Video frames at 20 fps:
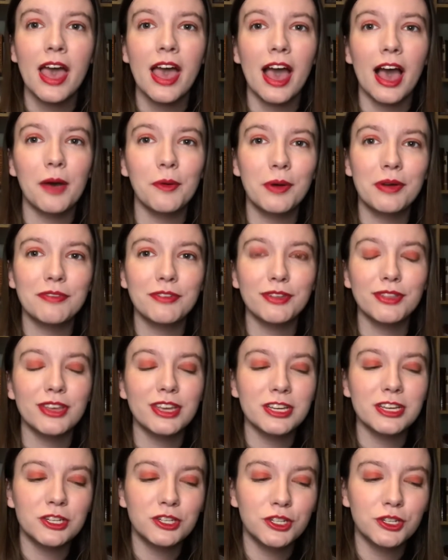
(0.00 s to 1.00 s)
However,
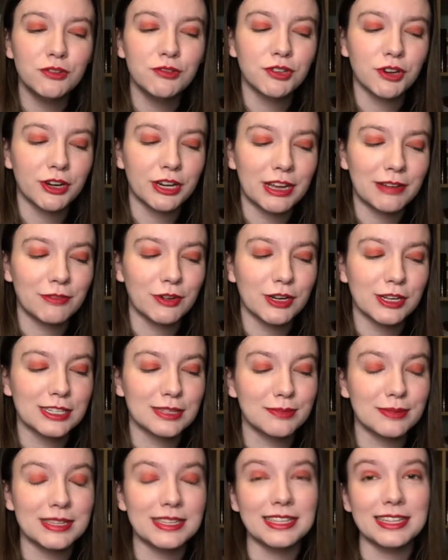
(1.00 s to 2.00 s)
the issues are never
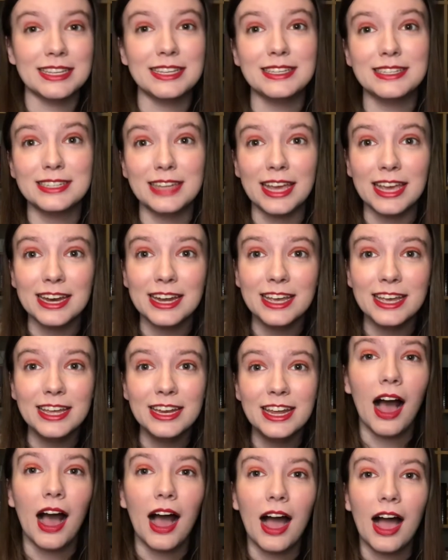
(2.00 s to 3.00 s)
explicitly stated.
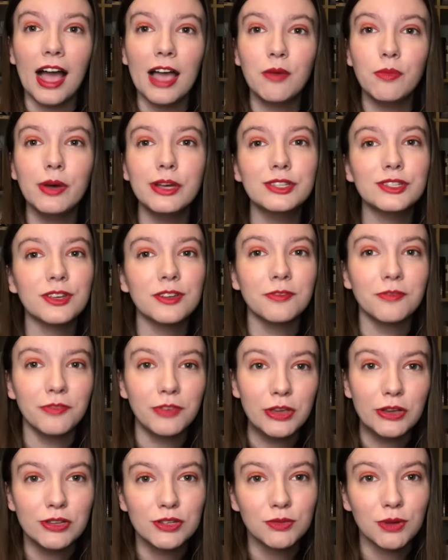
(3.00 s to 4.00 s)
I was
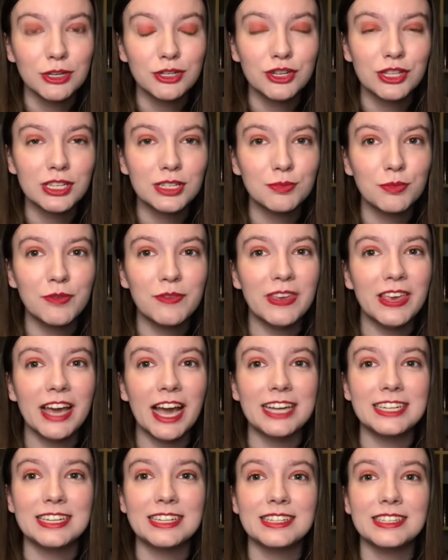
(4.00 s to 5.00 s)
confused watching this movie.
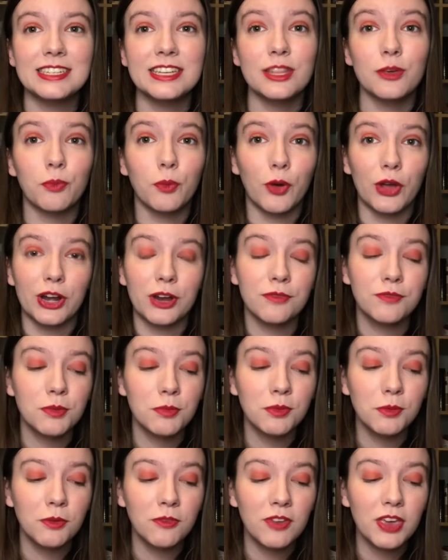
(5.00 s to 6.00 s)
I didn't see the point of the
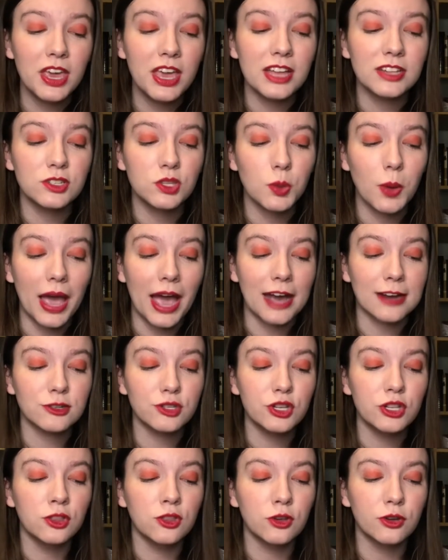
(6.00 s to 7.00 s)
movie, and so I
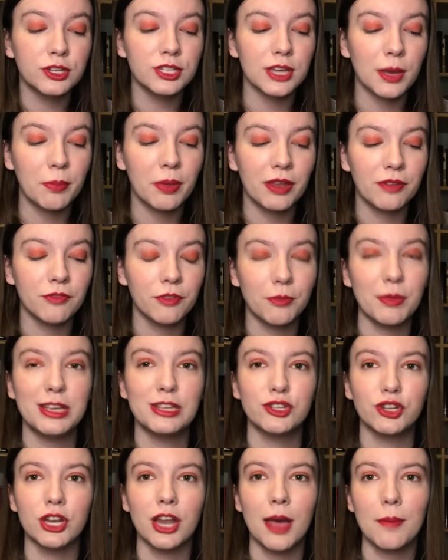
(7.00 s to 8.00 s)
actually looked up
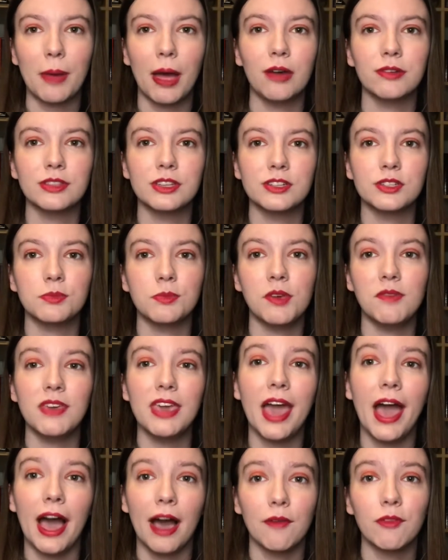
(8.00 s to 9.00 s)
information about this
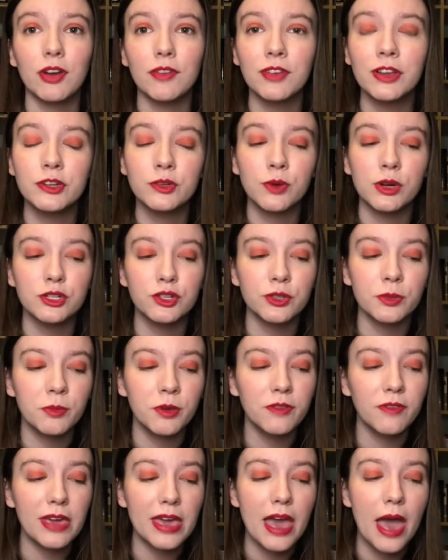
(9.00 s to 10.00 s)
movie after I finished watching the
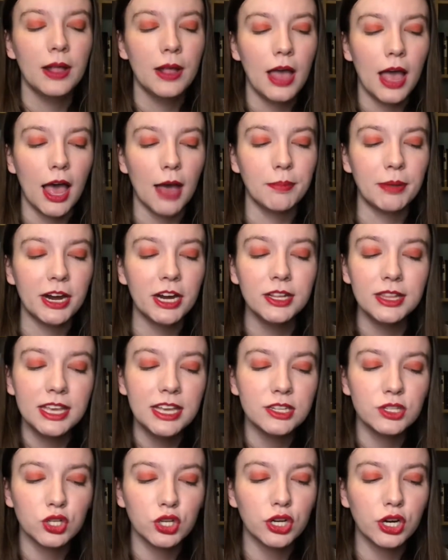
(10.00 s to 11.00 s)
movie. Apparently,
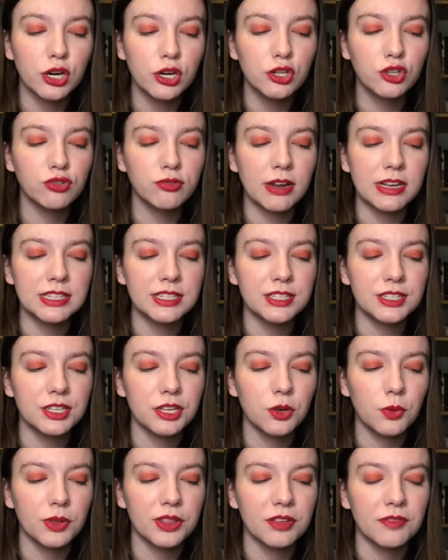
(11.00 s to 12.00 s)
it's her trying to
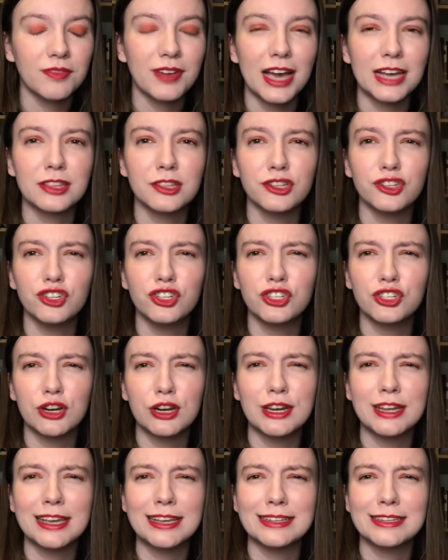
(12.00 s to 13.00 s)
deal with the fact that she's
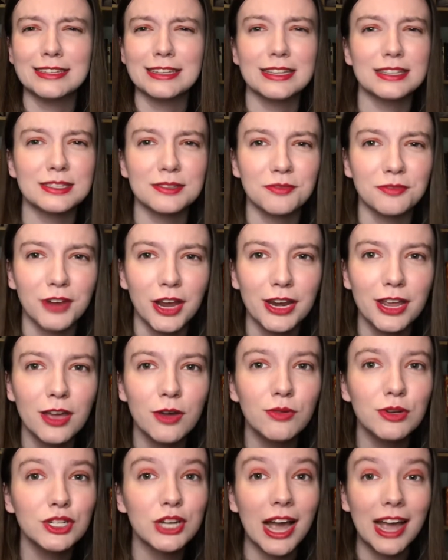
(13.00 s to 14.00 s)
starting to get schizophrenia,
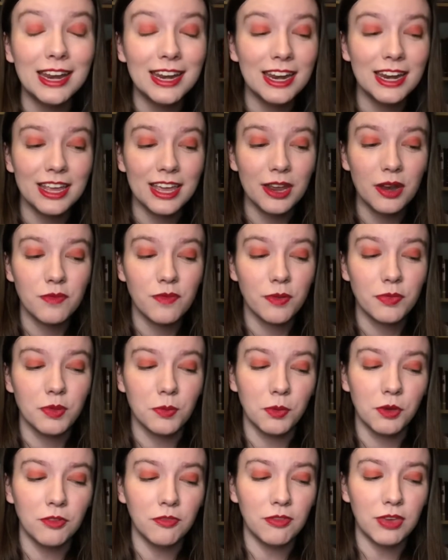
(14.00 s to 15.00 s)
which I didn't get from the
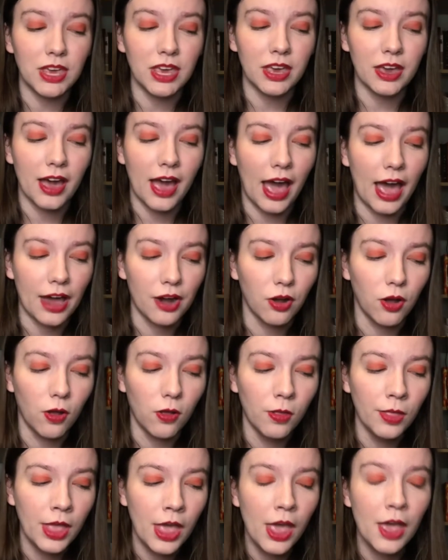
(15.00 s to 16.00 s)
movie at
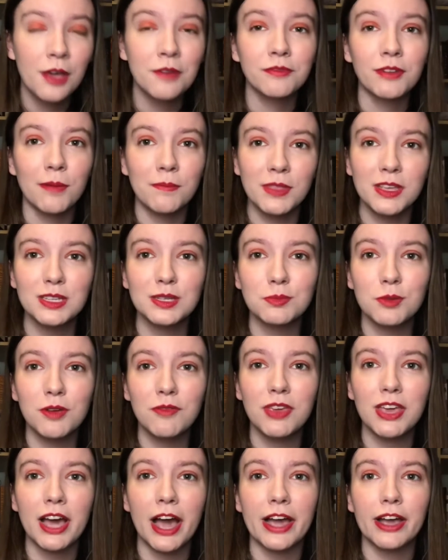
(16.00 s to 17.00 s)
all. From this
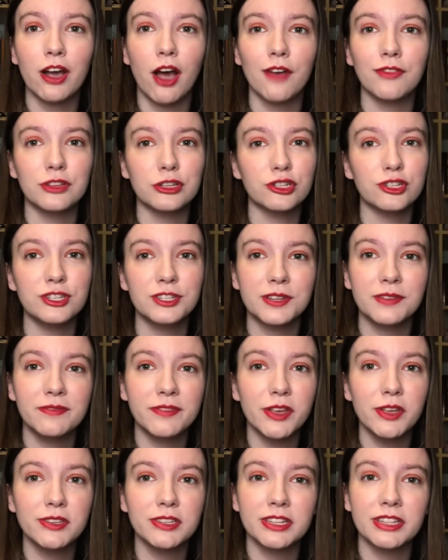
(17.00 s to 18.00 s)
movie, I got that she's
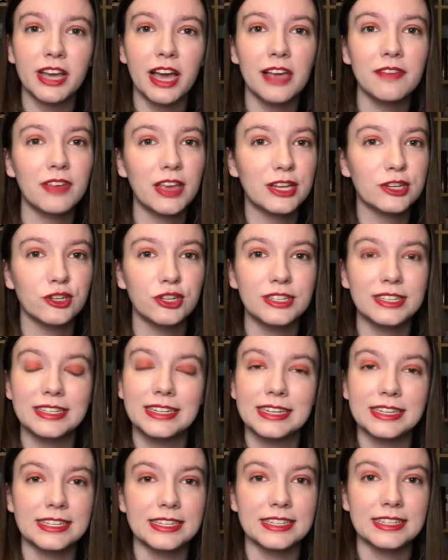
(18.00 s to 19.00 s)
confused in life and she's
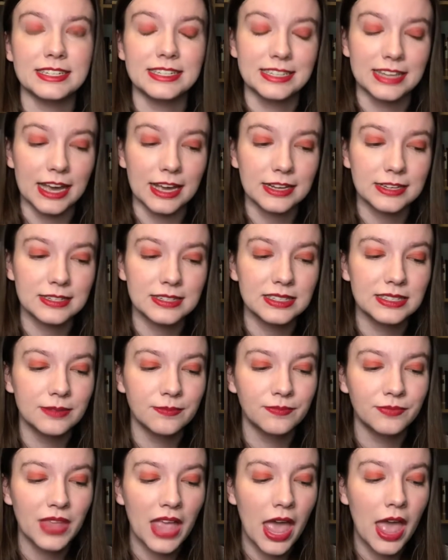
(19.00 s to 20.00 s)
addicted to sex,
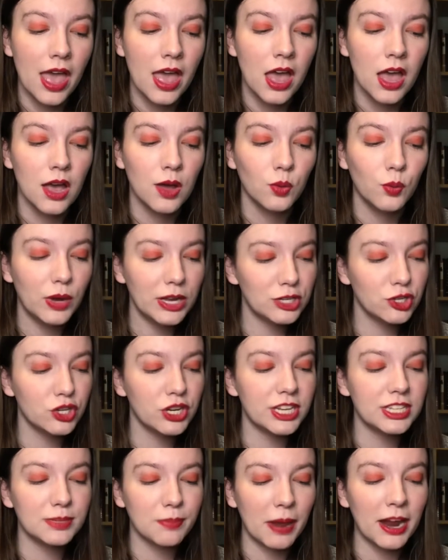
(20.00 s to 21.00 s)
which
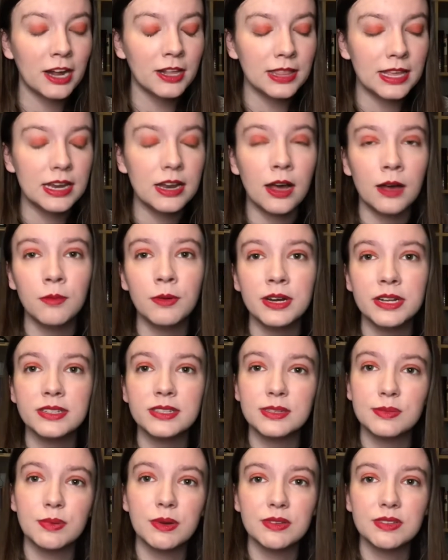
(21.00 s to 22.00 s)
is apparently not what it's
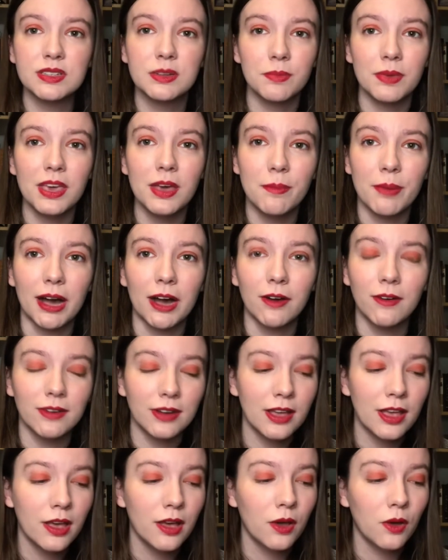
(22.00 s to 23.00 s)
supposed to be about.
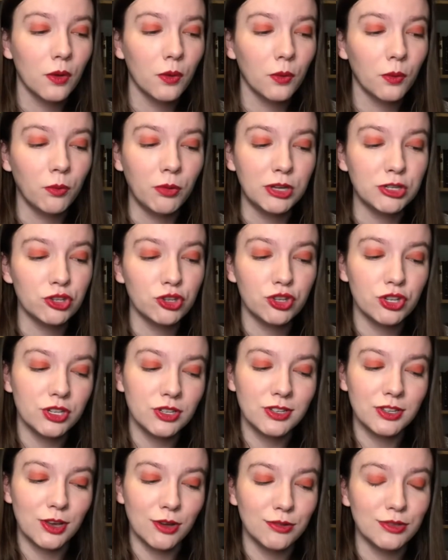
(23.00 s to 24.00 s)
Which
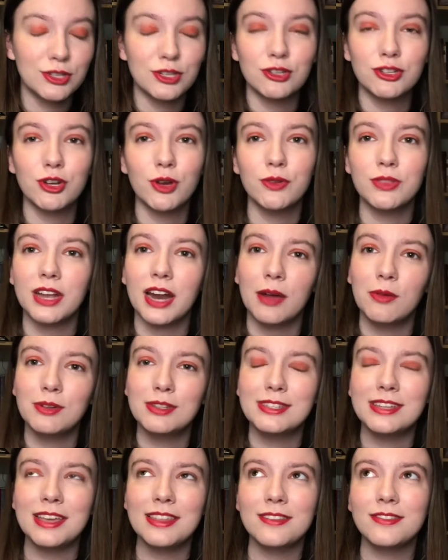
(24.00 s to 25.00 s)
just goes to show that I would
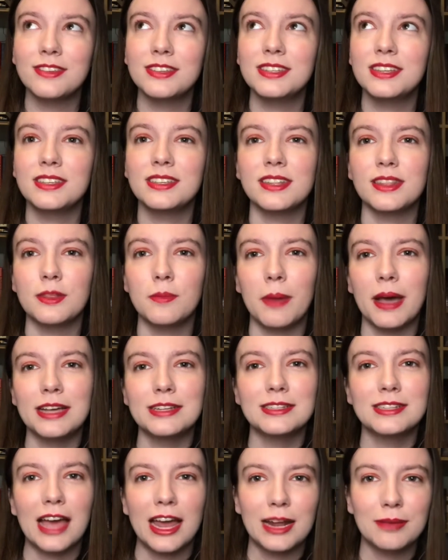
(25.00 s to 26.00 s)
say that this isn't the
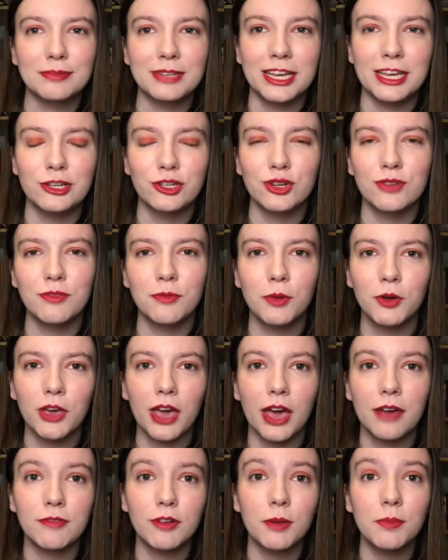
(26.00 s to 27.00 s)
best adaptation of a book
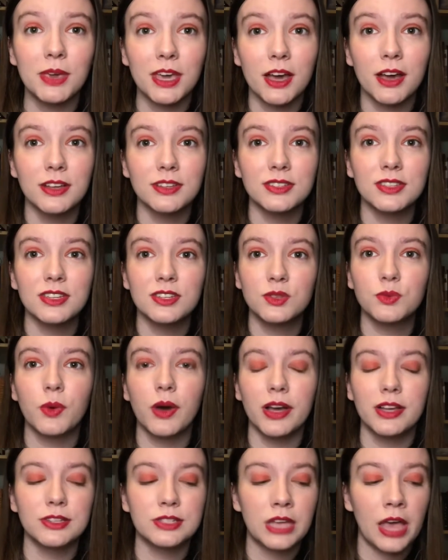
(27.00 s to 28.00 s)
ever, because this
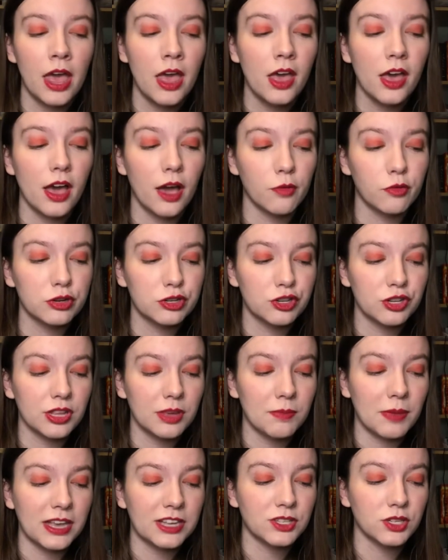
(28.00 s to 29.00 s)
was originally
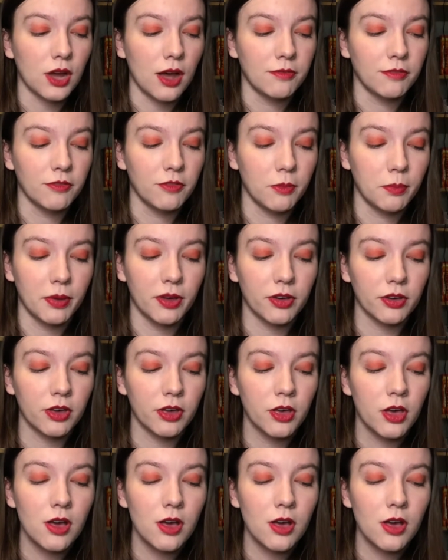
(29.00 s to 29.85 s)
based off of a book.